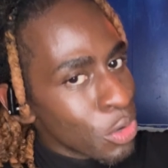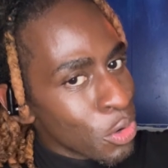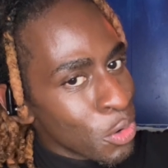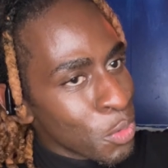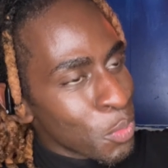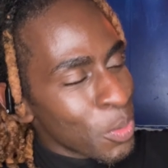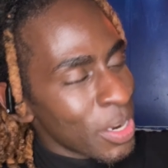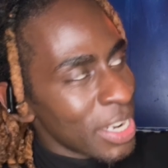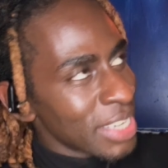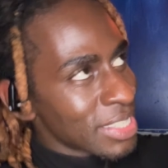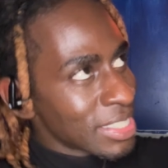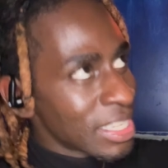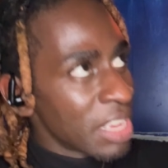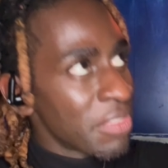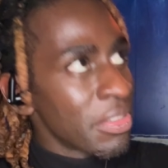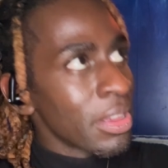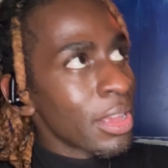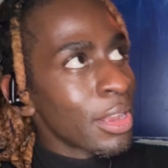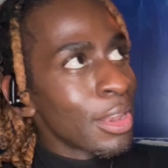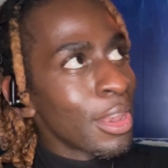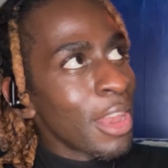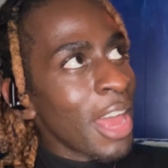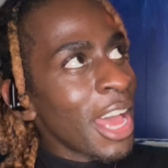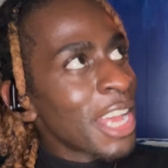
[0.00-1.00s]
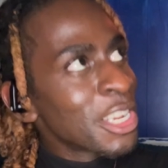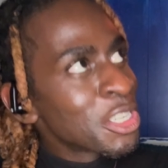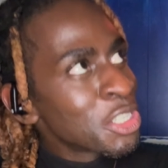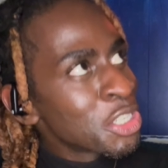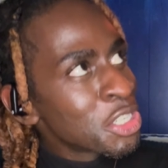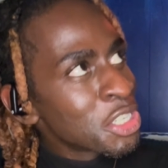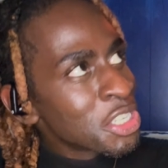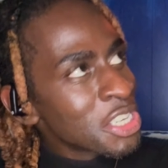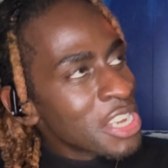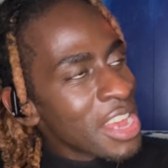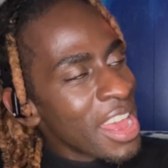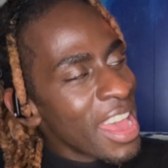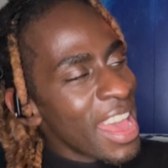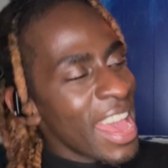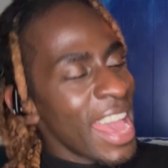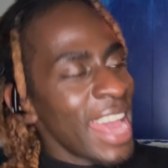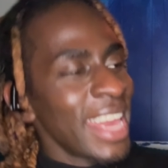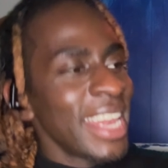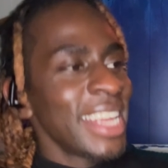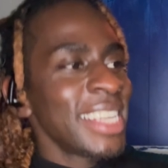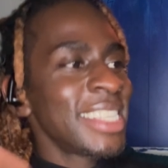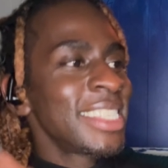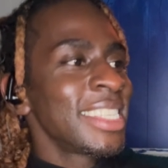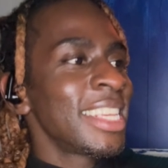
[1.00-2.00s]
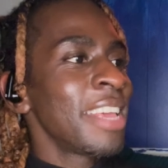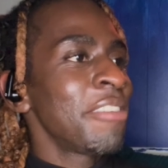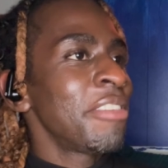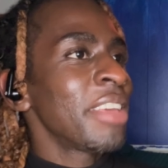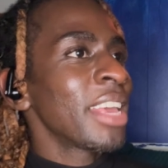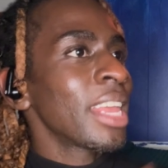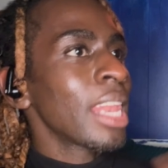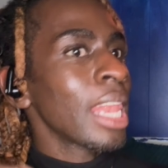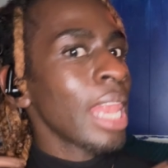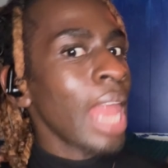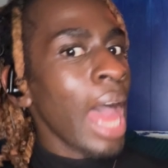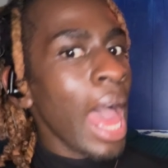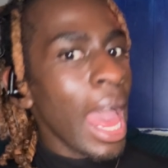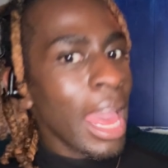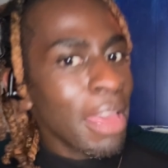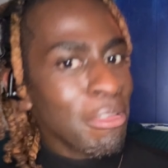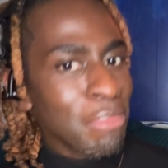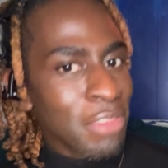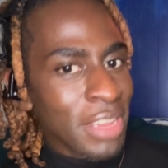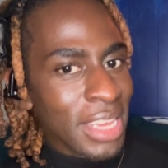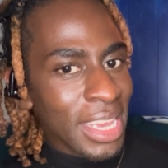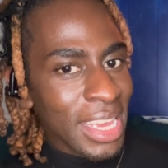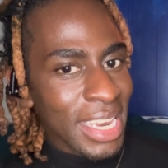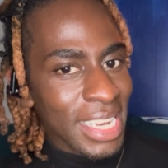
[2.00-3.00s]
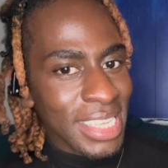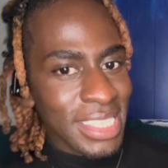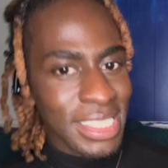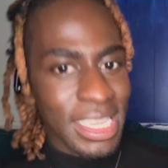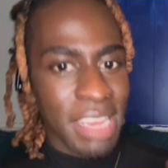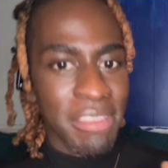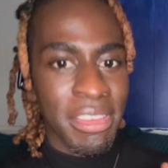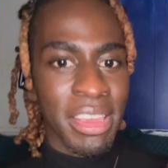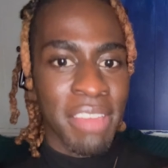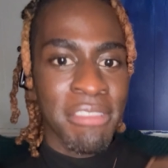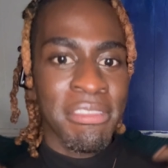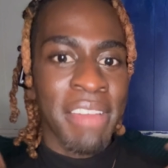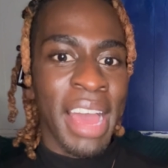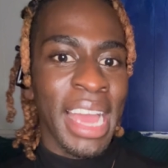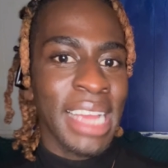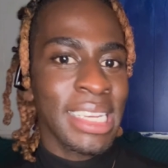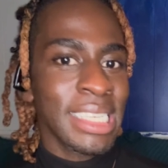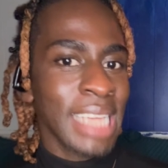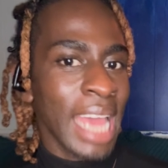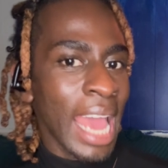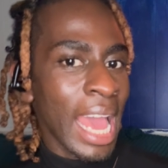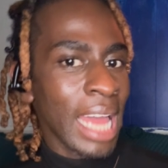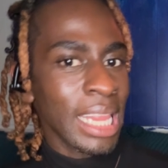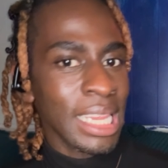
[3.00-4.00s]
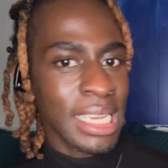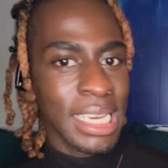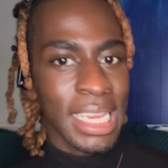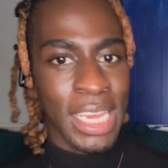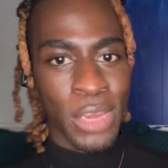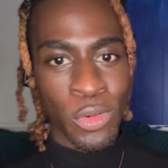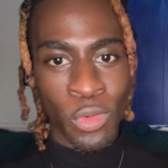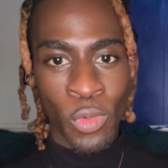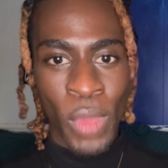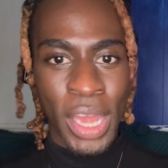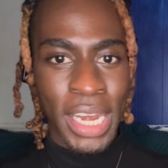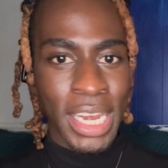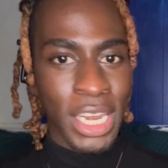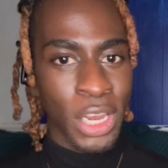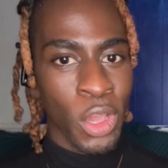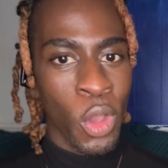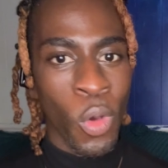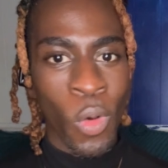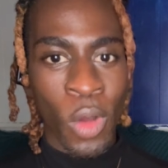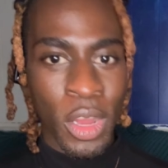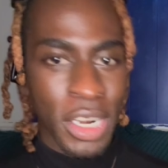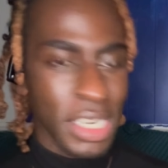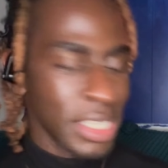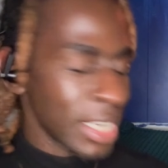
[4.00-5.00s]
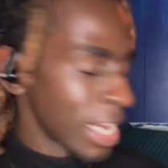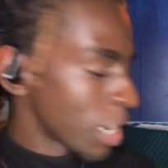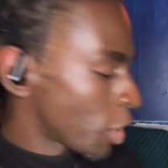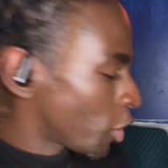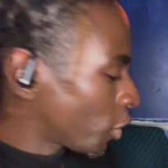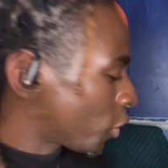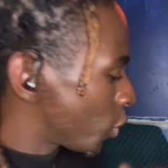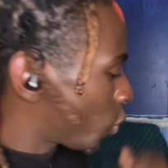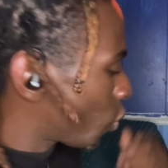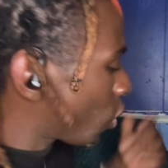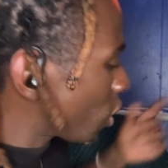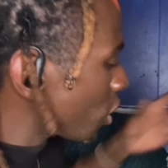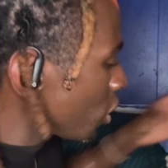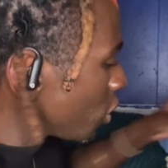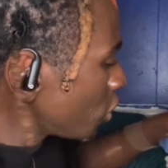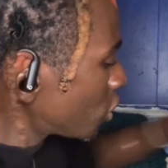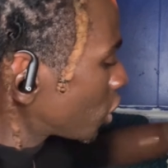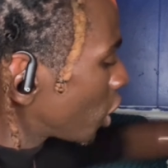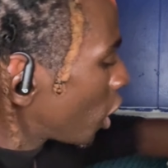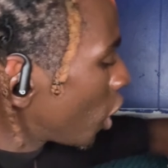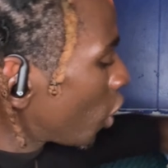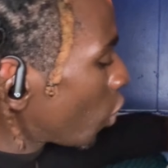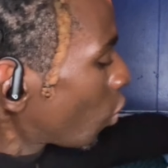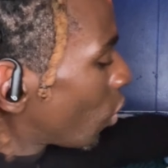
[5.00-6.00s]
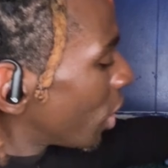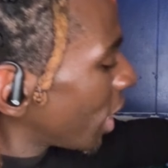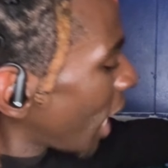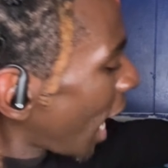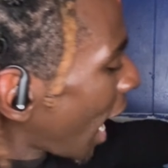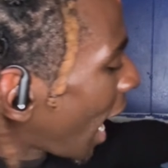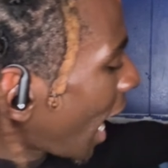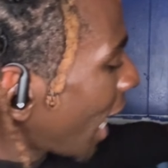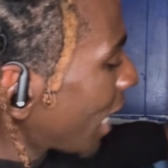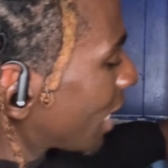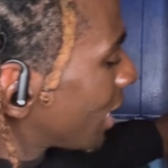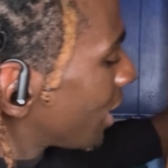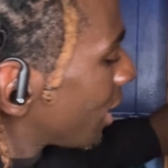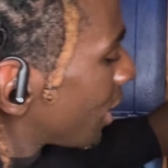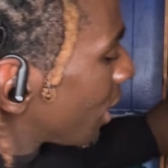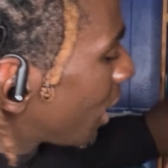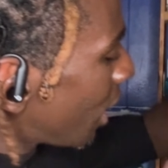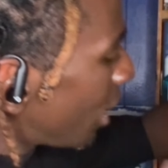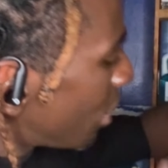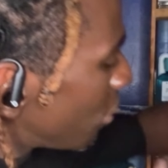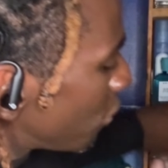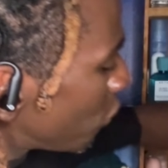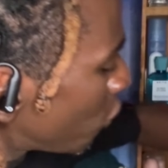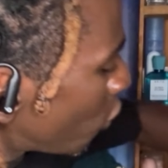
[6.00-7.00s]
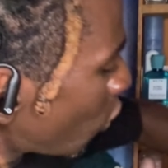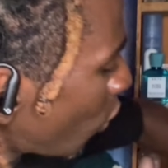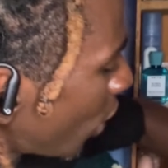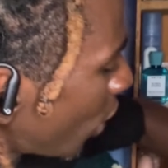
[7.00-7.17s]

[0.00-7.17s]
mood, when it's giving lush and it's giving lively and it's giving vitality and ready to go on and take on the world, what I love